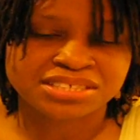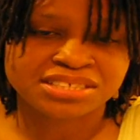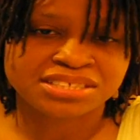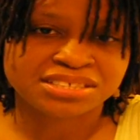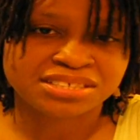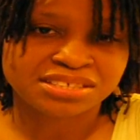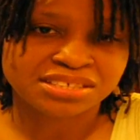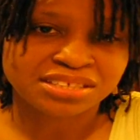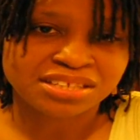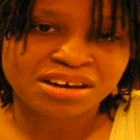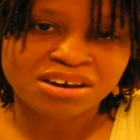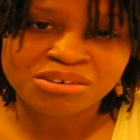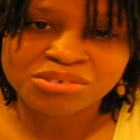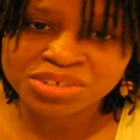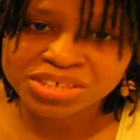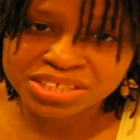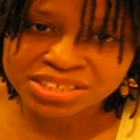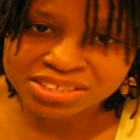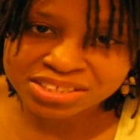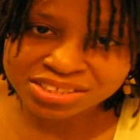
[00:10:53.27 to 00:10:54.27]
it's the
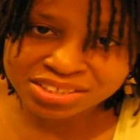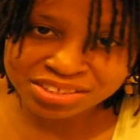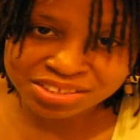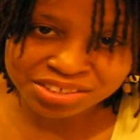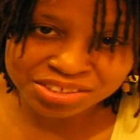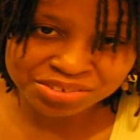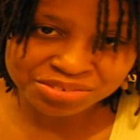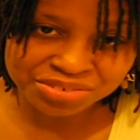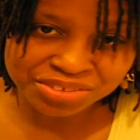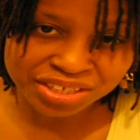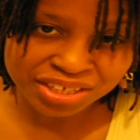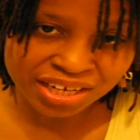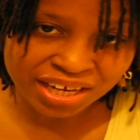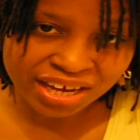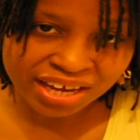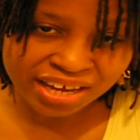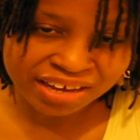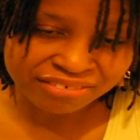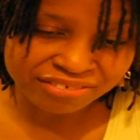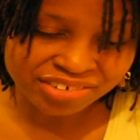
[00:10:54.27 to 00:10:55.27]
longest, you know, that I
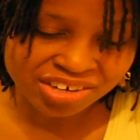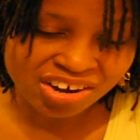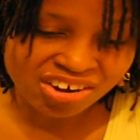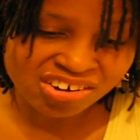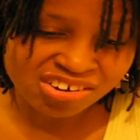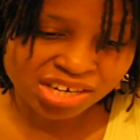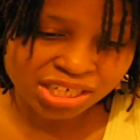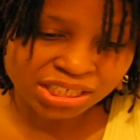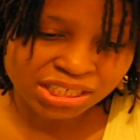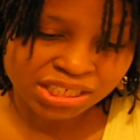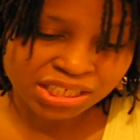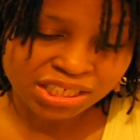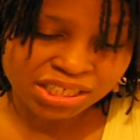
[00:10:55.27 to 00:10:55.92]
have gone,